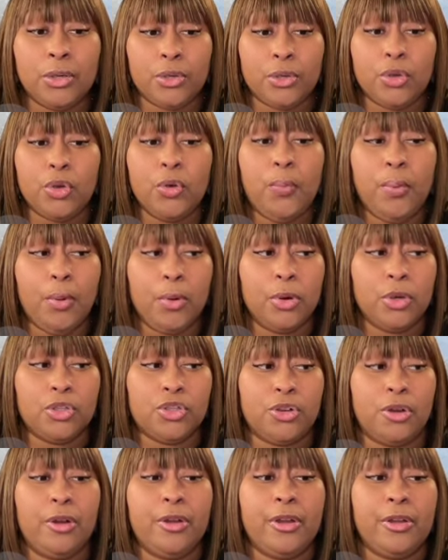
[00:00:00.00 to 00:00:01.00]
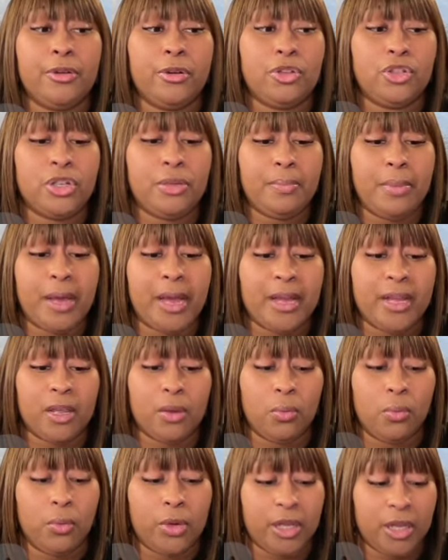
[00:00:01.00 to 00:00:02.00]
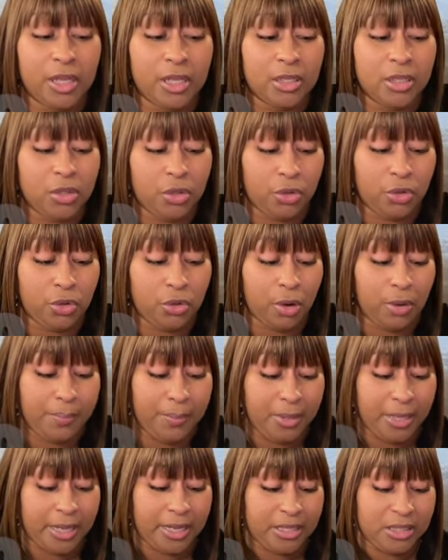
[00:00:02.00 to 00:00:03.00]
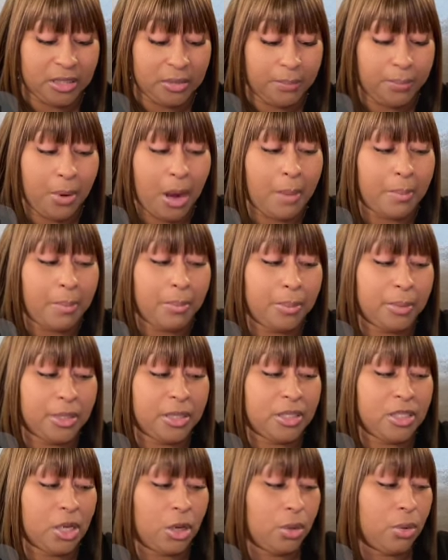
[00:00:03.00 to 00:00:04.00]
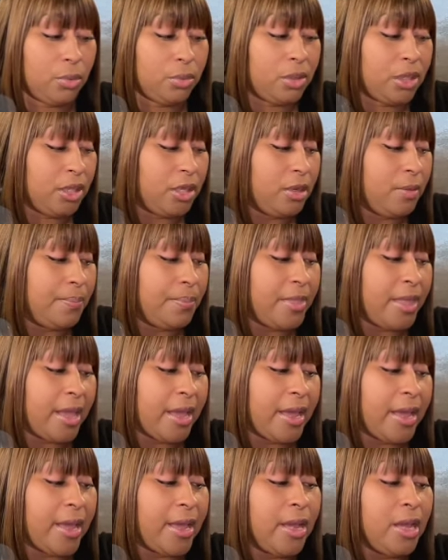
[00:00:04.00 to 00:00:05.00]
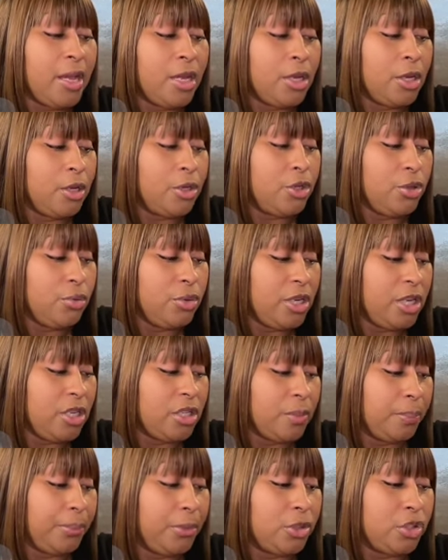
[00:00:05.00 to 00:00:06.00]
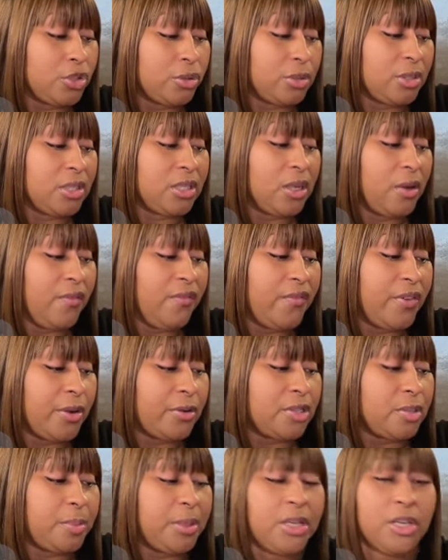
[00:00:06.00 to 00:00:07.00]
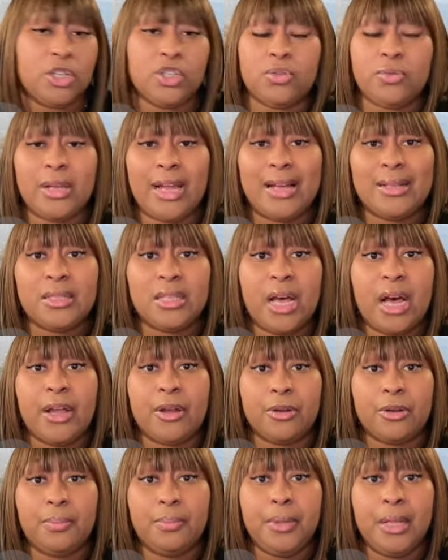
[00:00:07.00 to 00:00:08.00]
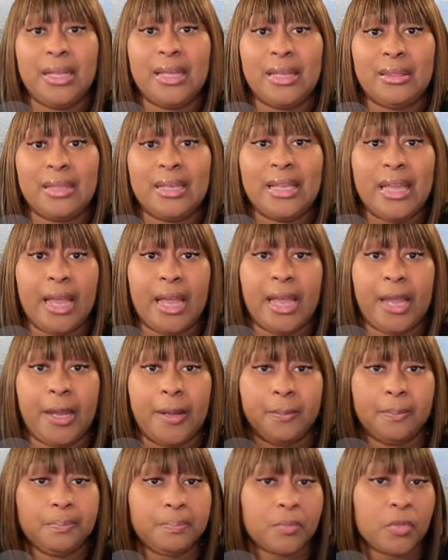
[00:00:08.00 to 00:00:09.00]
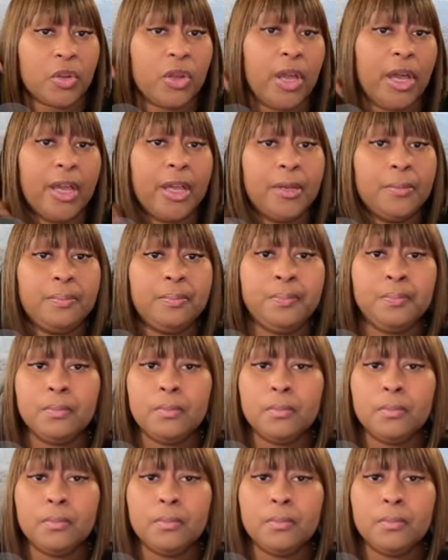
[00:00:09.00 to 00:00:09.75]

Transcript: You pulled your energy back and went into your place and probably told them that you need to put yourself first because you got tired of playing the game. Okay.